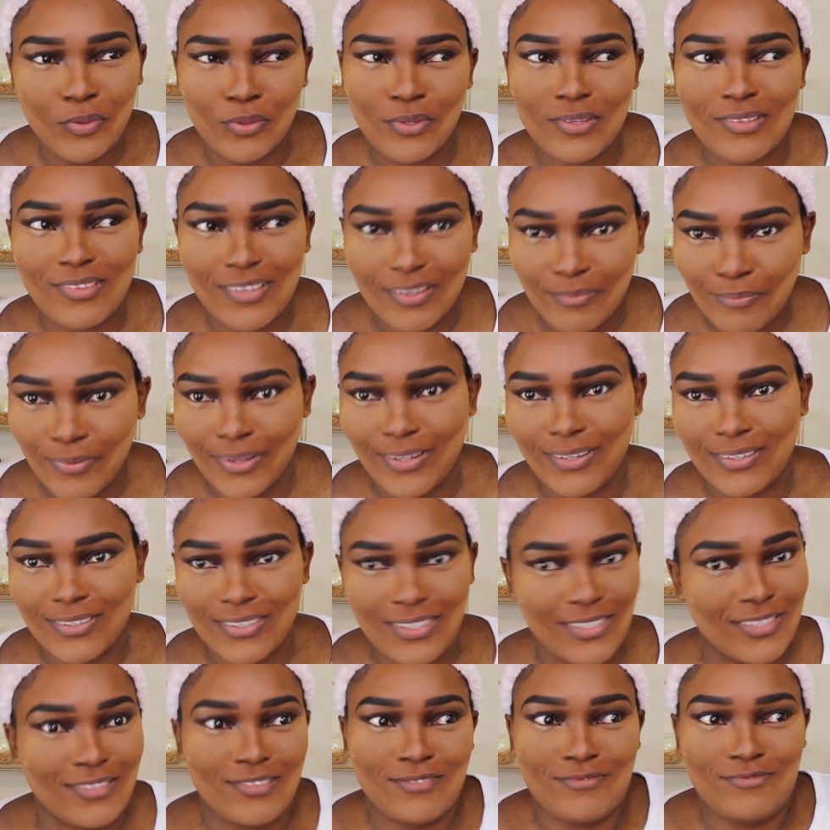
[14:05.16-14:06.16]
with your seatbelt.
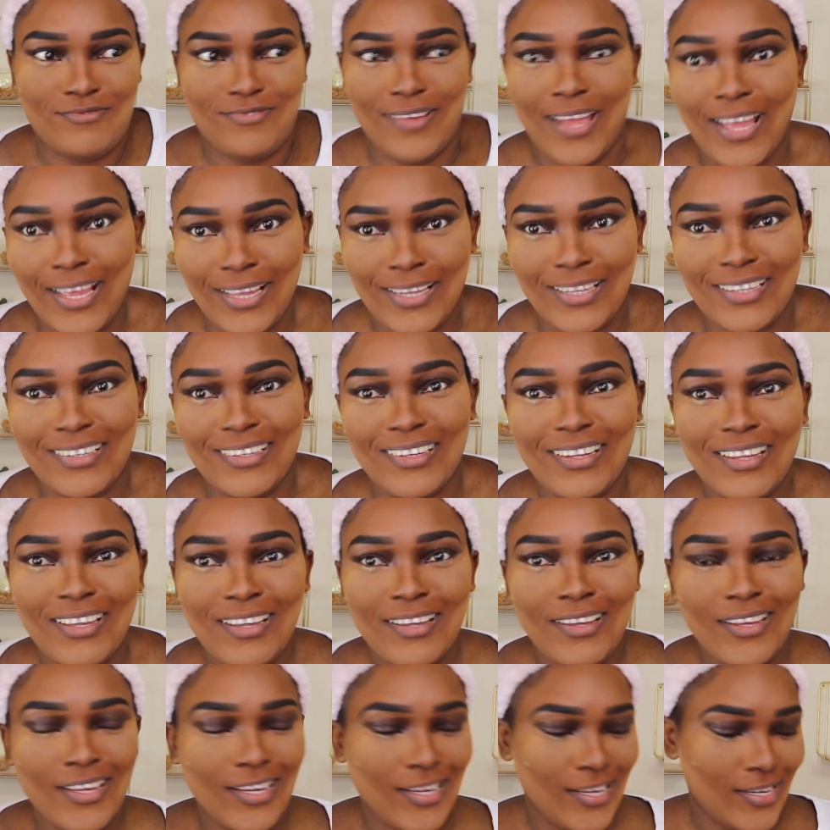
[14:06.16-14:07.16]
It's fine.
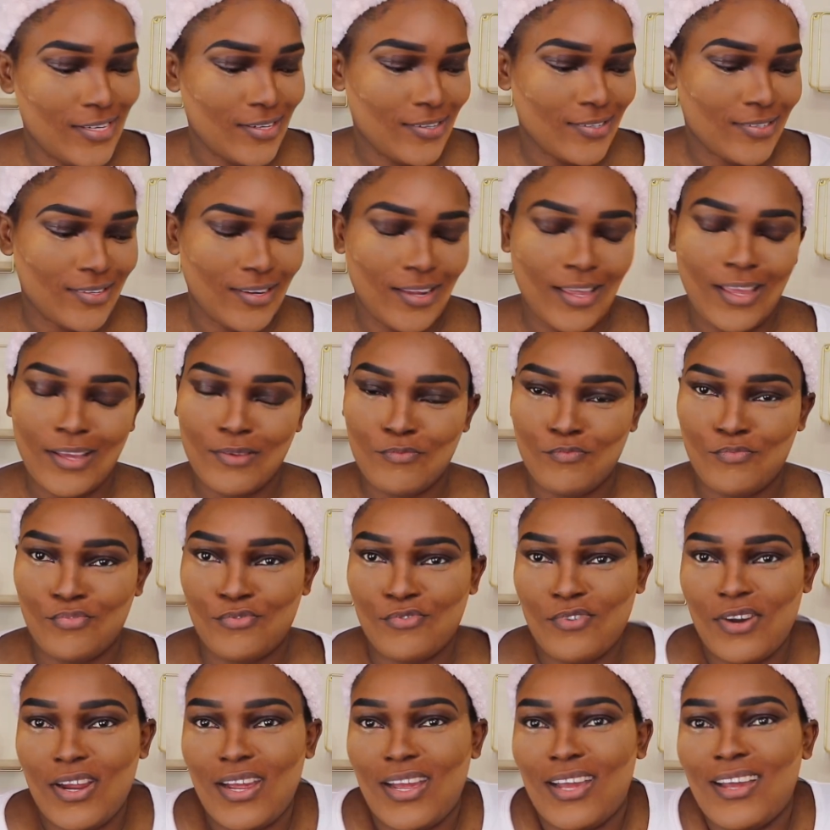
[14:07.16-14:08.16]
And I was like,
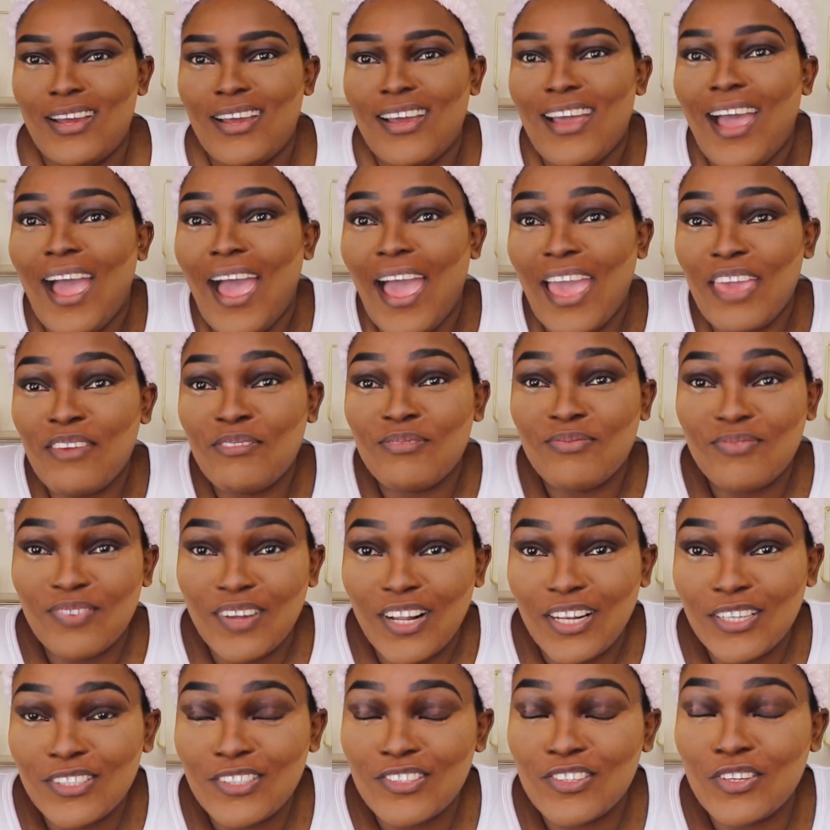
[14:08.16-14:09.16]
bruh, I
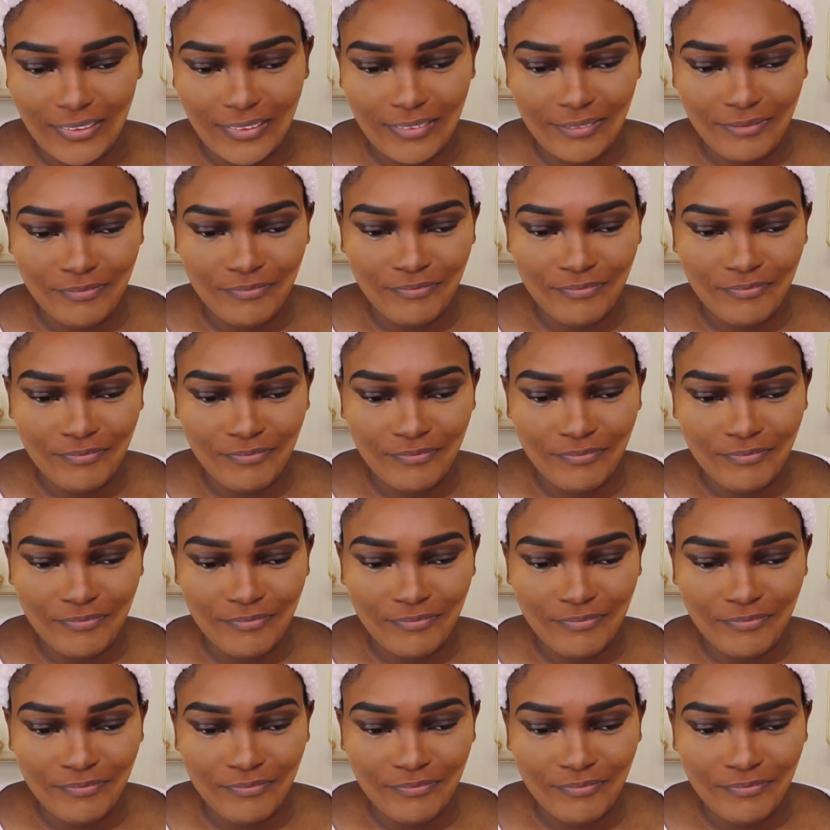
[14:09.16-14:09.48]
felt